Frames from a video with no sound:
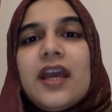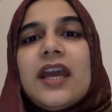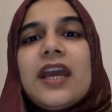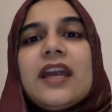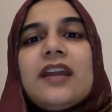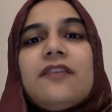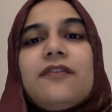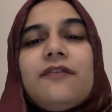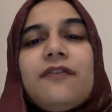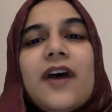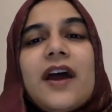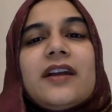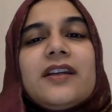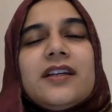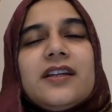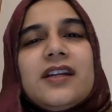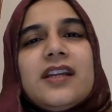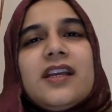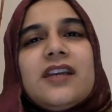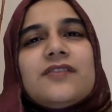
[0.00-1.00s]
In fact,
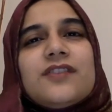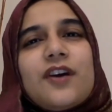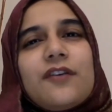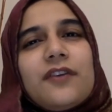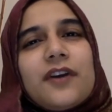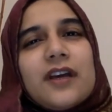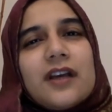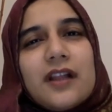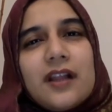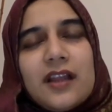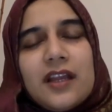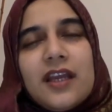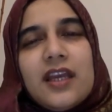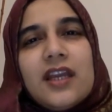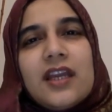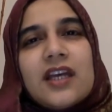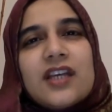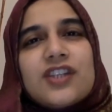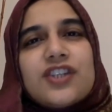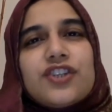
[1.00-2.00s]
it leaves off a
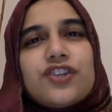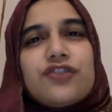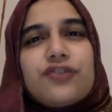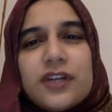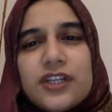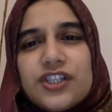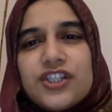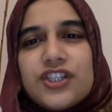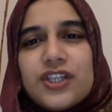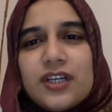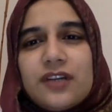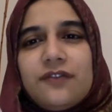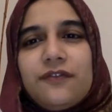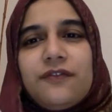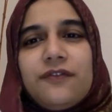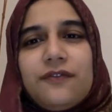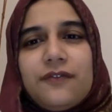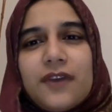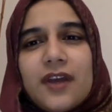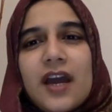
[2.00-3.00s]
clean, astringent
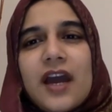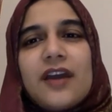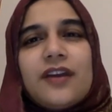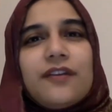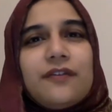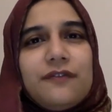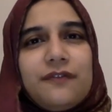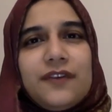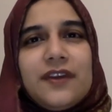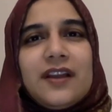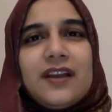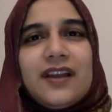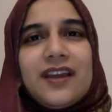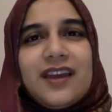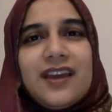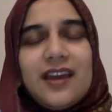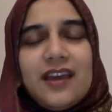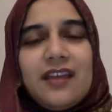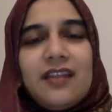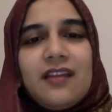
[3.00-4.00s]
kind of
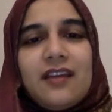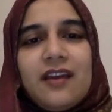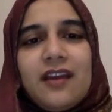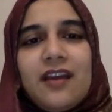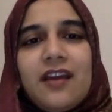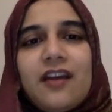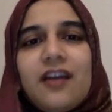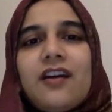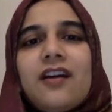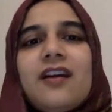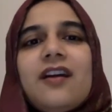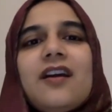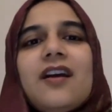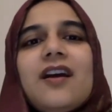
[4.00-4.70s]
feeling in the hair.